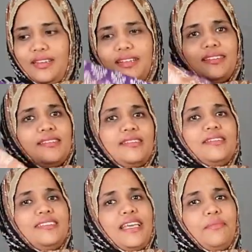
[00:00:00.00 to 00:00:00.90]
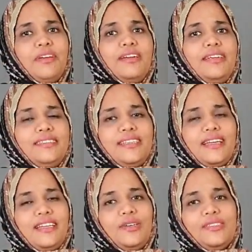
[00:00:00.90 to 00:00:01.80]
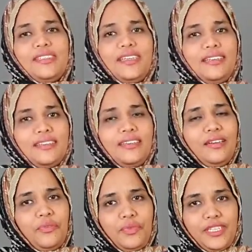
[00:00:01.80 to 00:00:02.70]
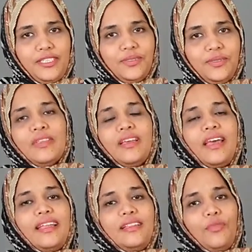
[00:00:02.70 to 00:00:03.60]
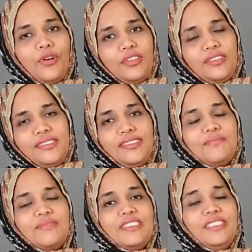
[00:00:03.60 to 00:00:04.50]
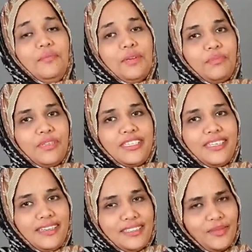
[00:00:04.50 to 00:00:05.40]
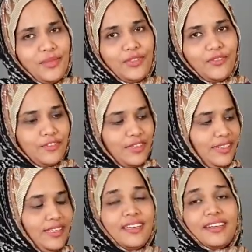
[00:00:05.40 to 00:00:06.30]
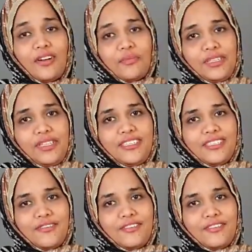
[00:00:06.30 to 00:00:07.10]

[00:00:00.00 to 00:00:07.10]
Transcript: and this is the same color exactly you are seeing in the video, and the borders comes in the purple shade. It's a beautiful combination of